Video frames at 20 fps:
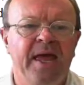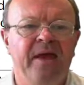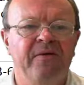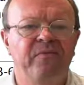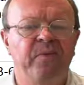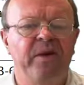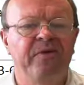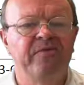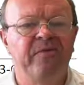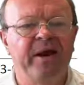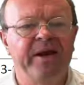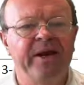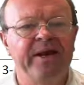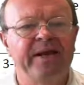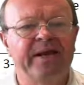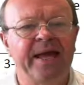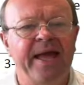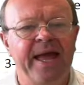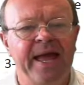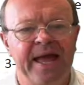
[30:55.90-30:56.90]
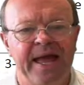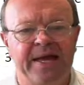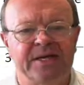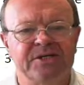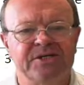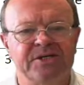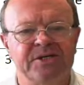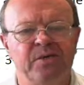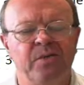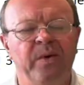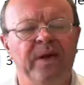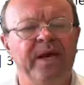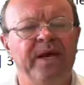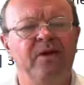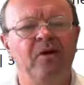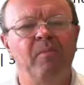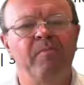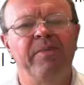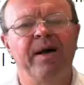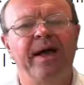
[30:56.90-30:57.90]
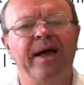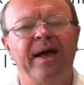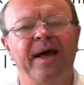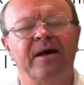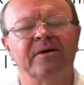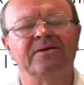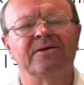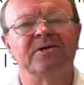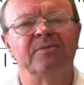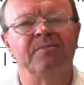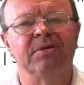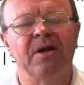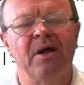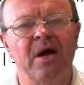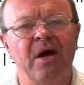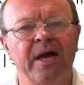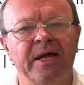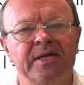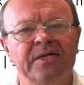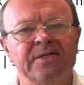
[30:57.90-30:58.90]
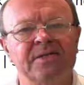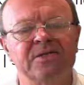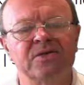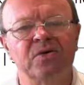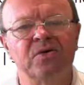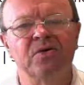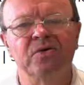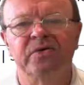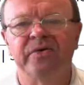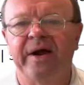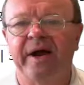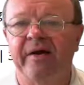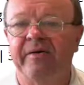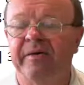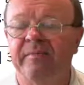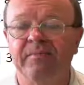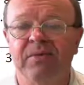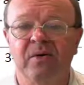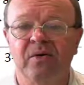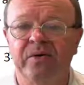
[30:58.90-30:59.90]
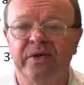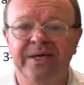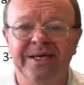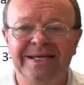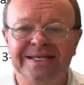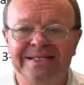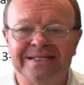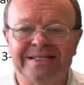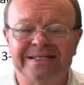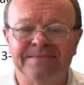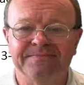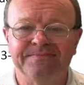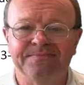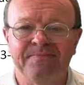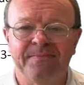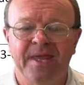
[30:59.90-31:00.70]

If we run out of cash, we cannot pay our suppliers or our employees.